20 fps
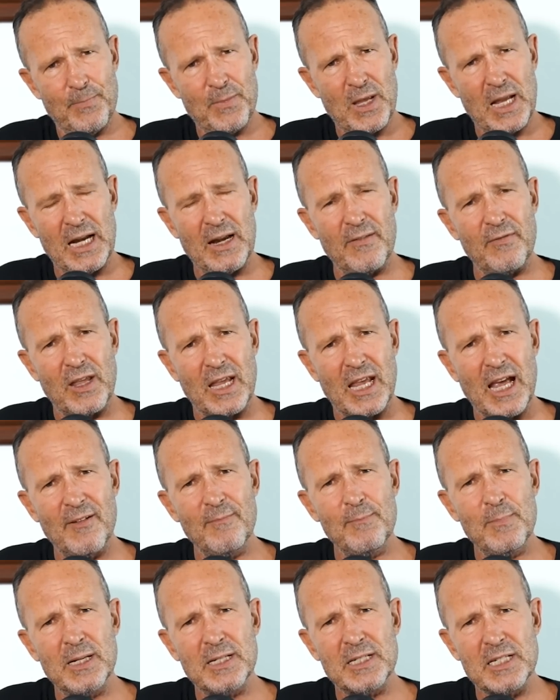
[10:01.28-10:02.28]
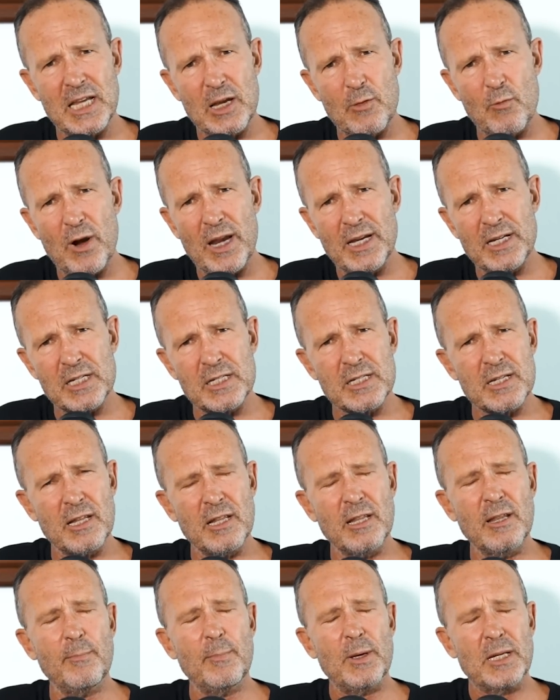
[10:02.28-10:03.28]
And if the government deregistered
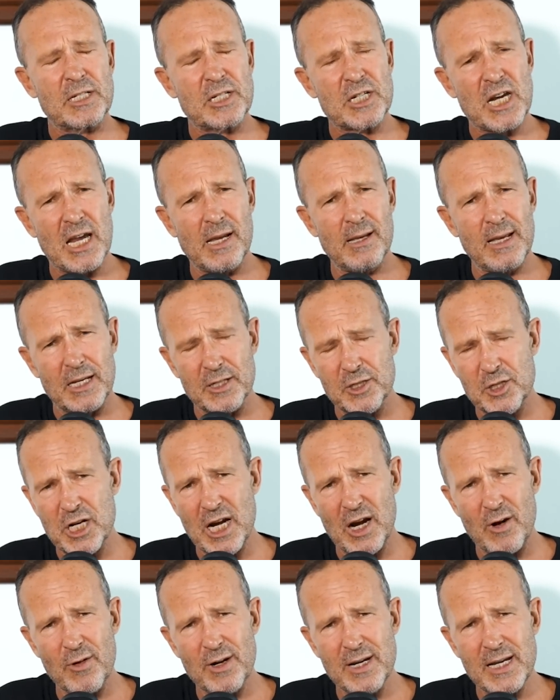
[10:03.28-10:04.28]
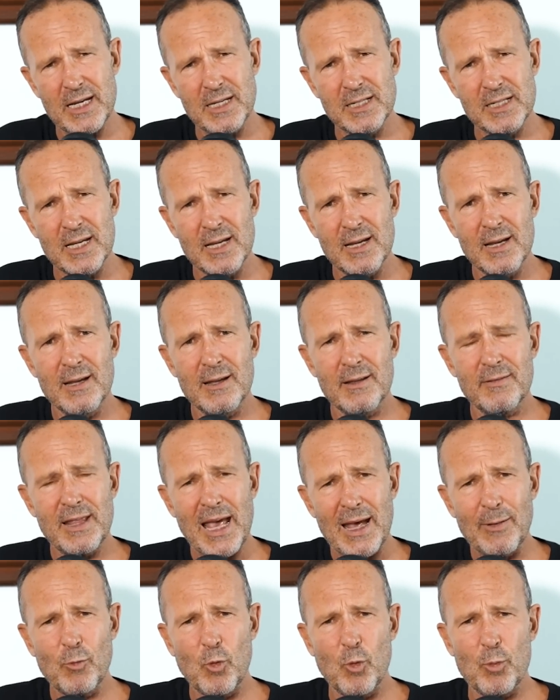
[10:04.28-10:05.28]
them as charities,
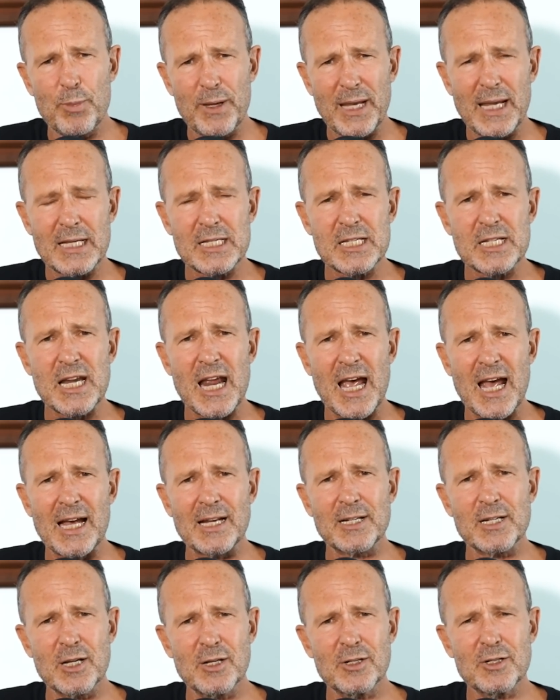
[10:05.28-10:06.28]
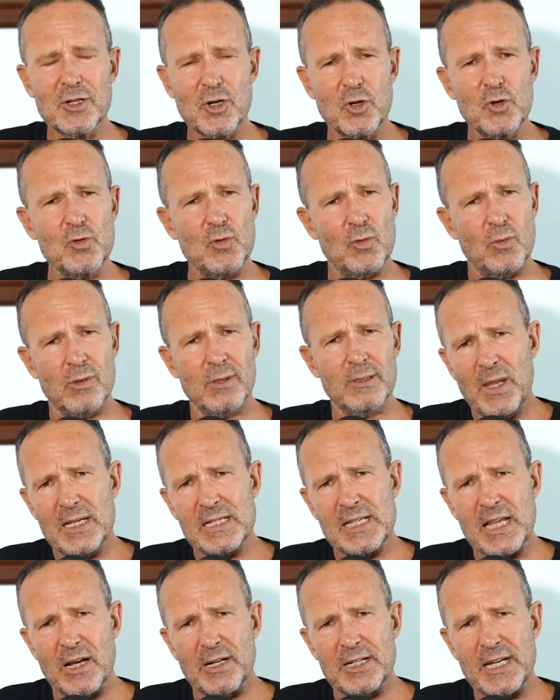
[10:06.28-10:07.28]
that would be a start too, as
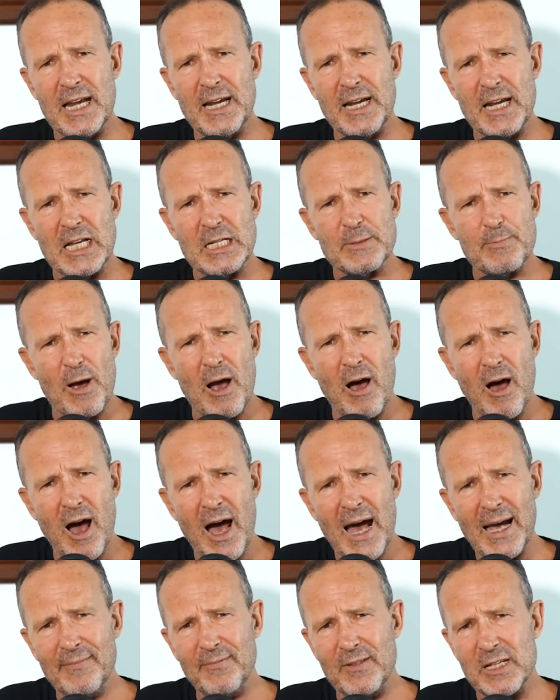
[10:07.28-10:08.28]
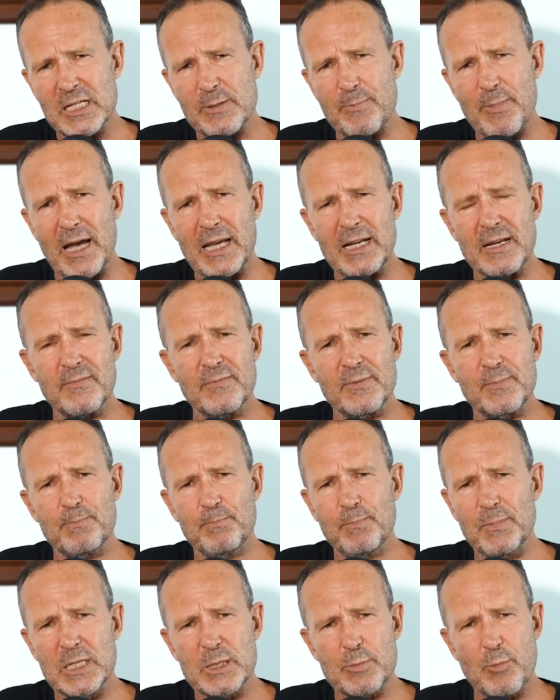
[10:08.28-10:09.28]
the identities behind the spate of
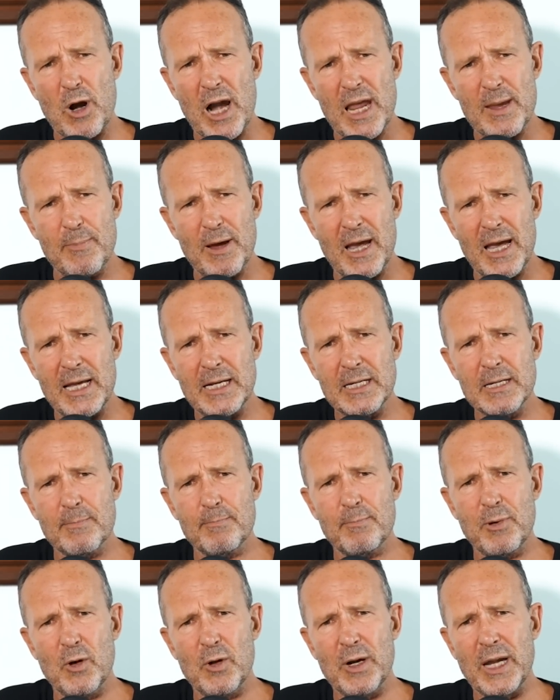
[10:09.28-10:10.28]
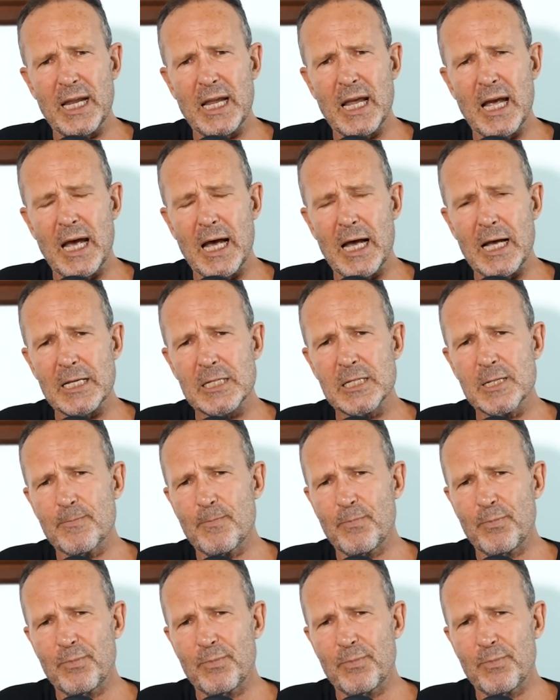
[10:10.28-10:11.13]
spray paint and burning cars